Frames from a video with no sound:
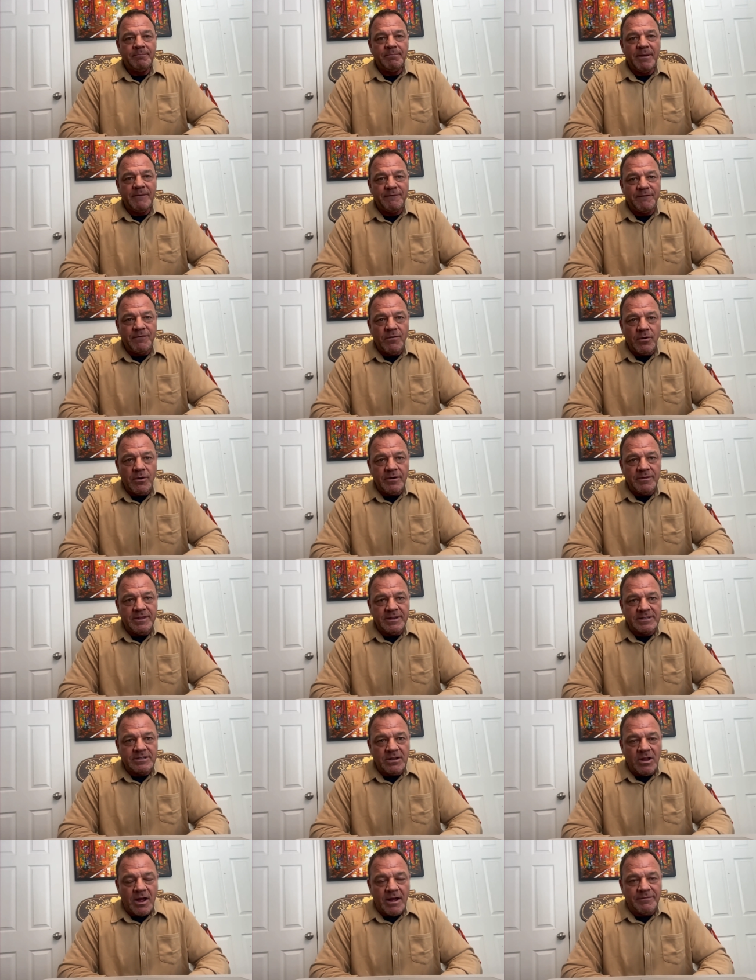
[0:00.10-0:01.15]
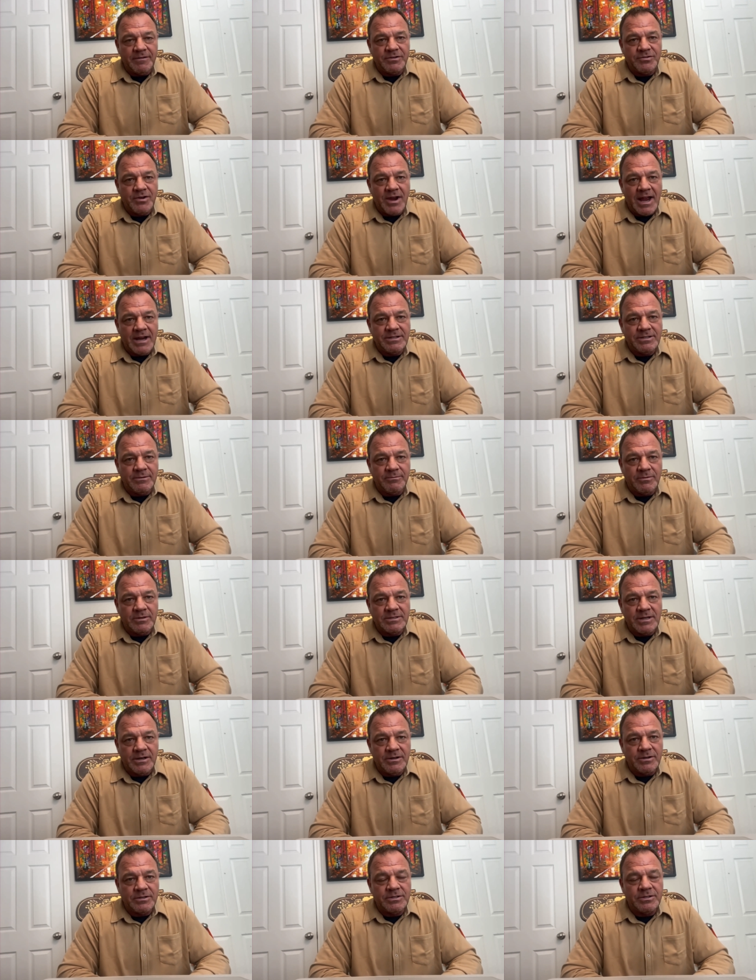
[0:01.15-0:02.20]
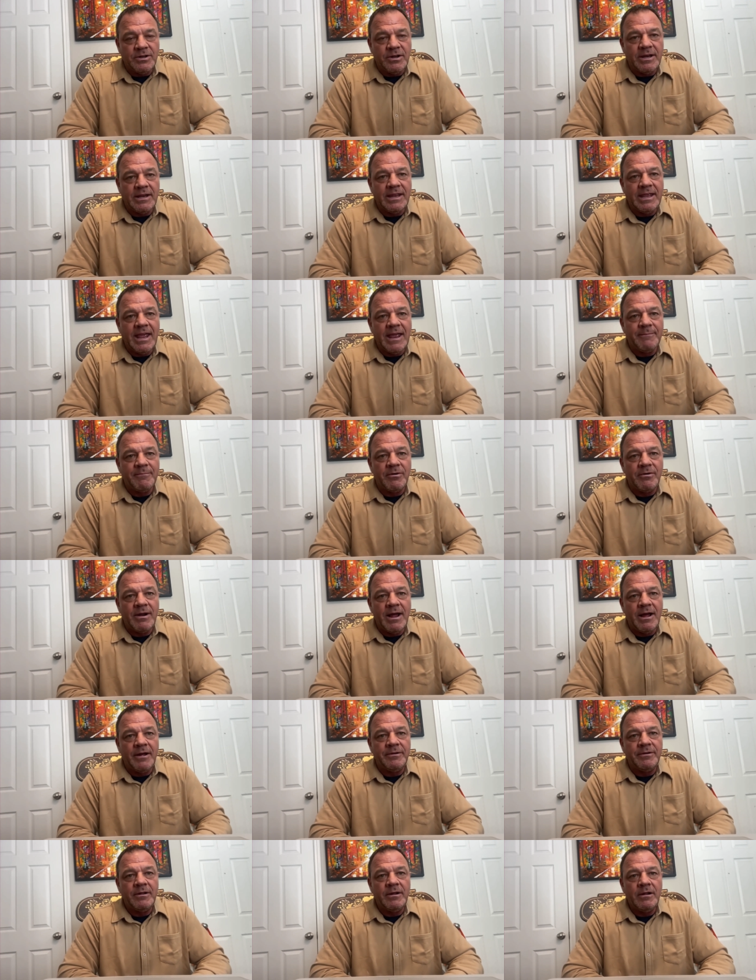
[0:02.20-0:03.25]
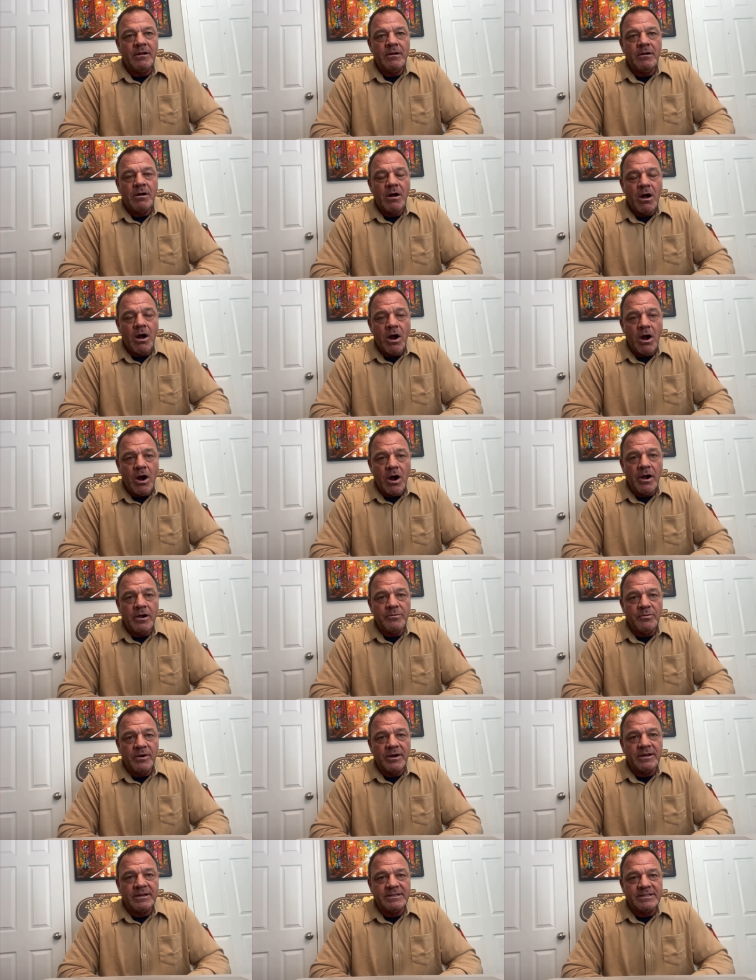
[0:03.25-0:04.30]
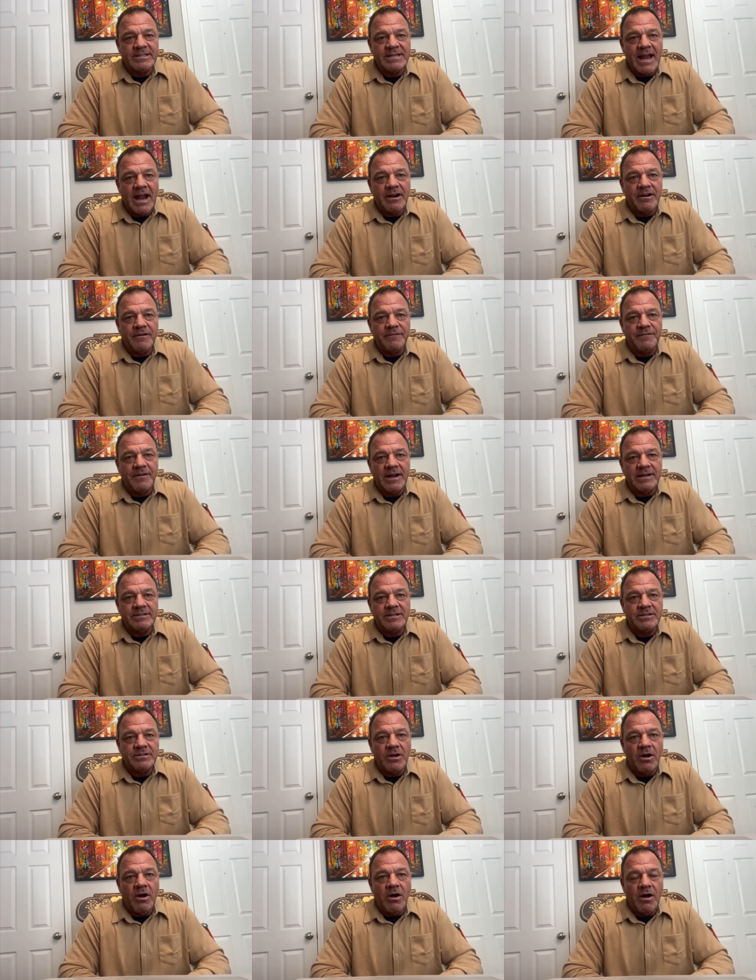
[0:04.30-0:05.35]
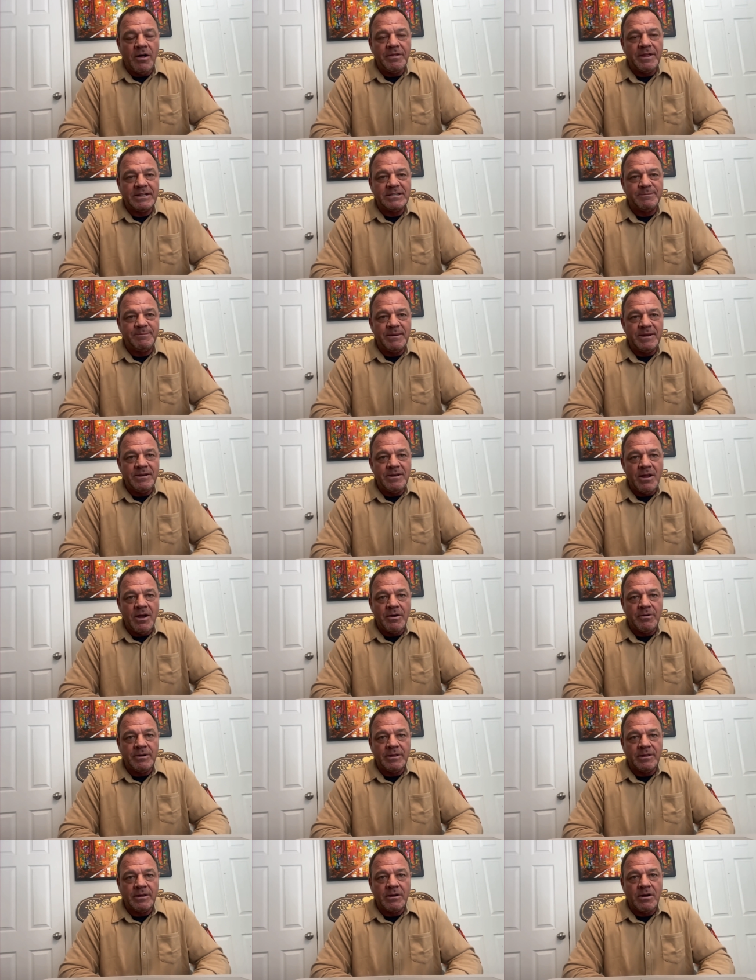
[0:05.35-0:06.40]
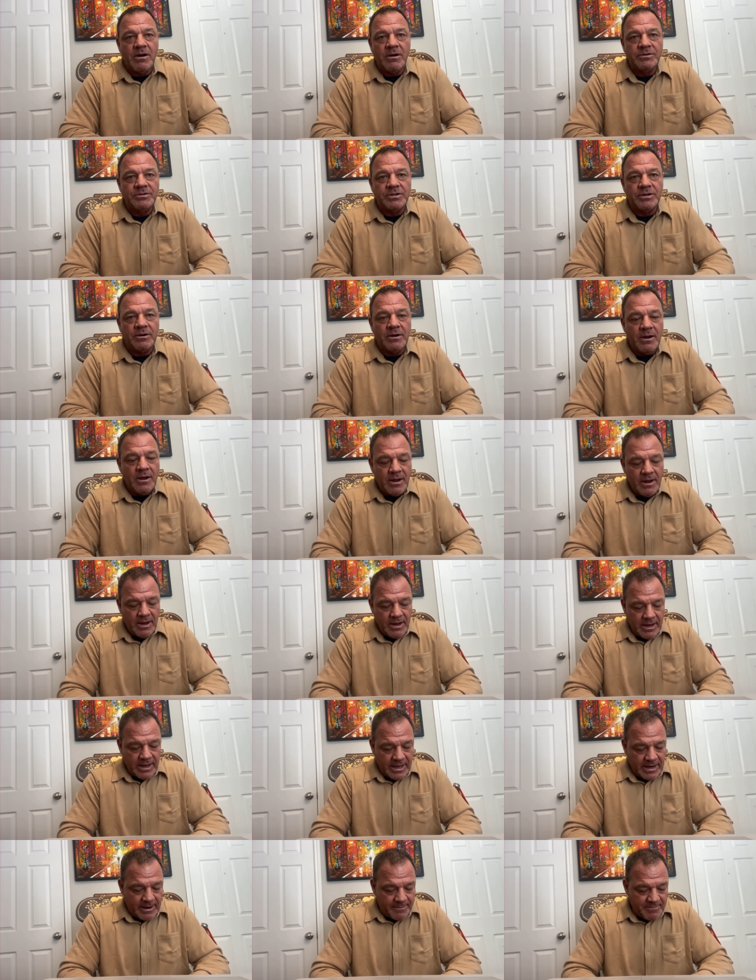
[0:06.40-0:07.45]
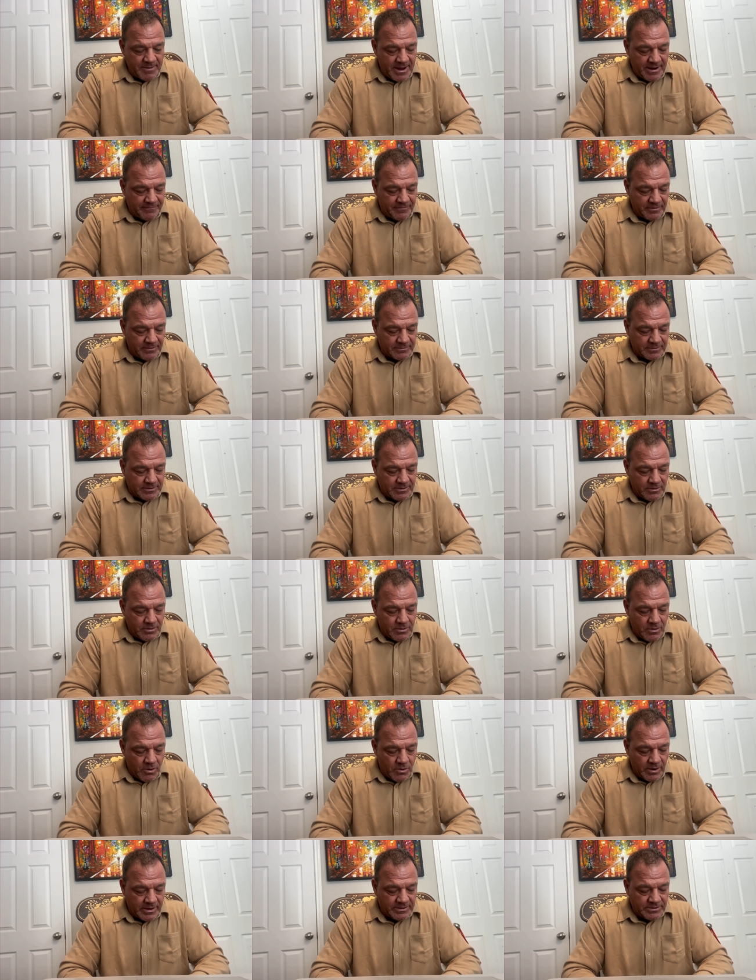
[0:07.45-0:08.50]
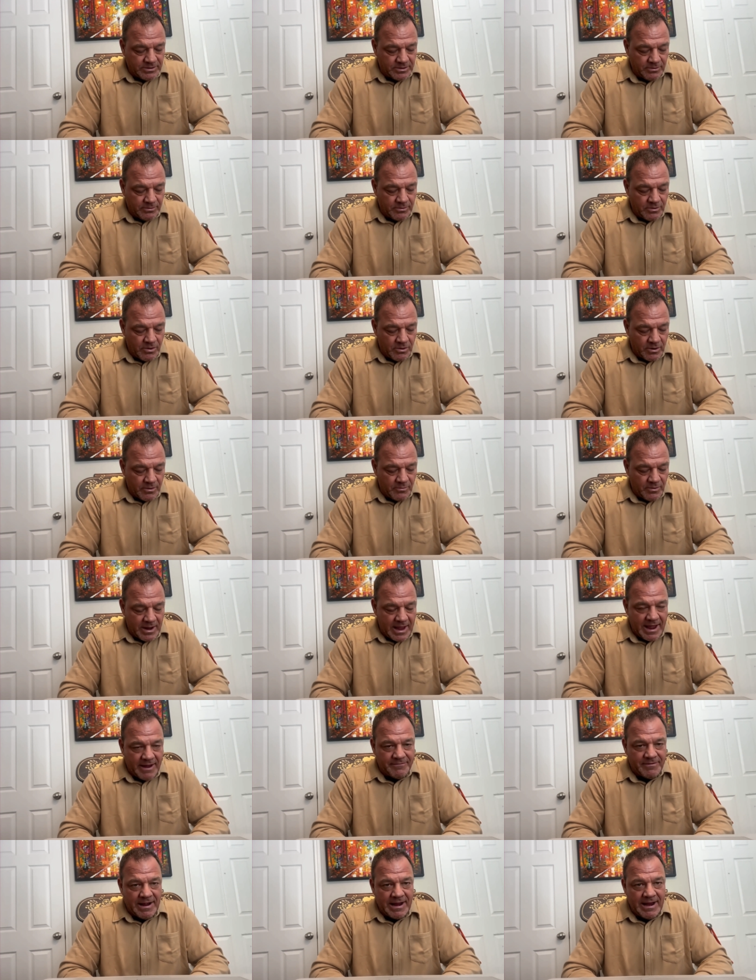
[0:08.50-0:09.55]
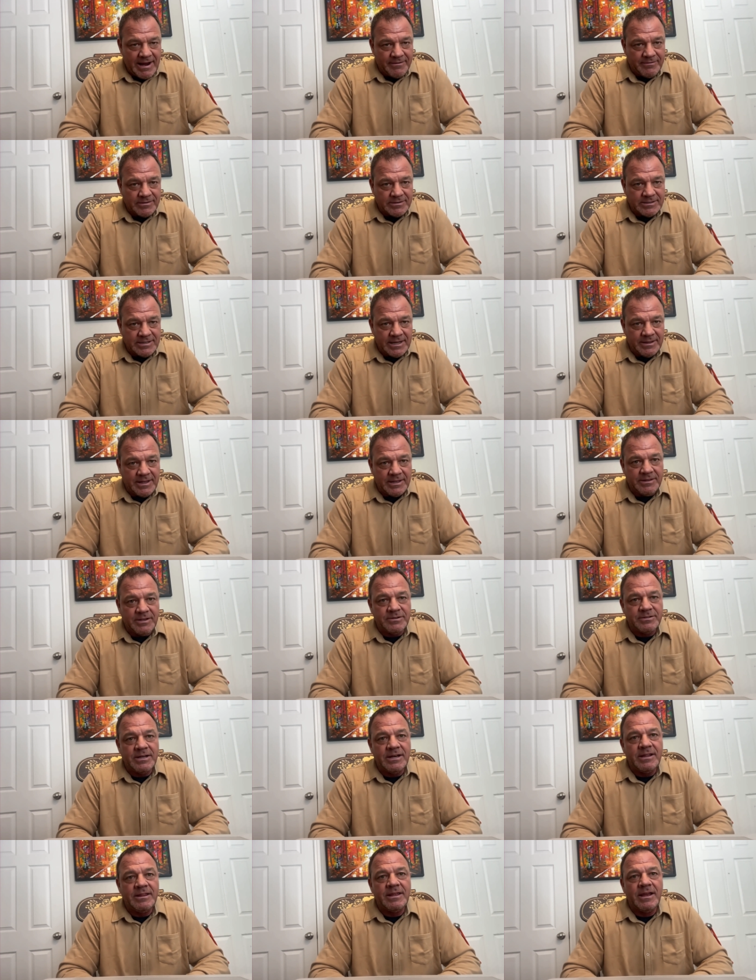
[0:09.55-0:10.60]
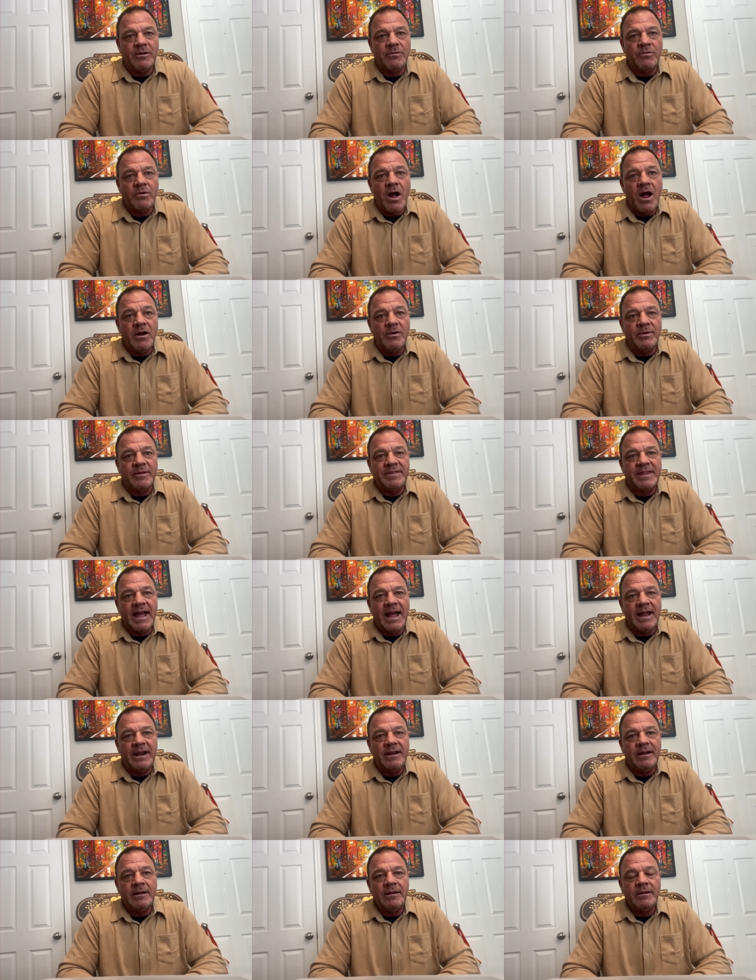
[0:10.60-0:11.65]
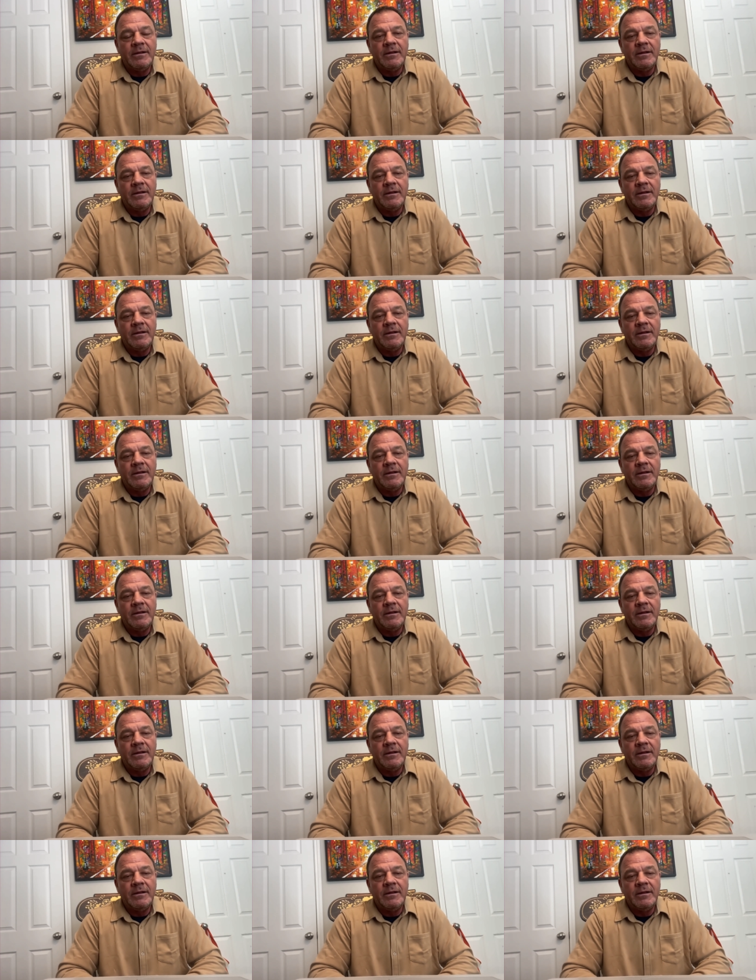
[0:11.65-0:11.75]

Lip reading: before this law of attraction was understood and came around, hard work and sacrifice is all that's been known in the culture. And I'm never going to, nor have I ever said that there's anything wrong with that.